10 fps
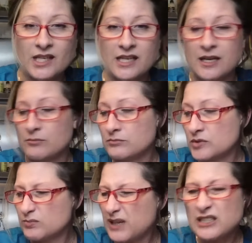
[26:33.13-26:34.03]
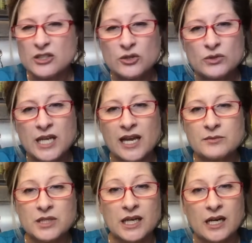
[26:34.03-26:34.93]
About 2
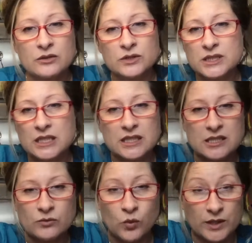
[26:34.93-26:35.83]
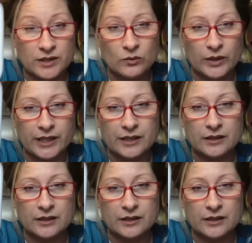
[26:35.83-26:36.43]
times, and I only did this once a week.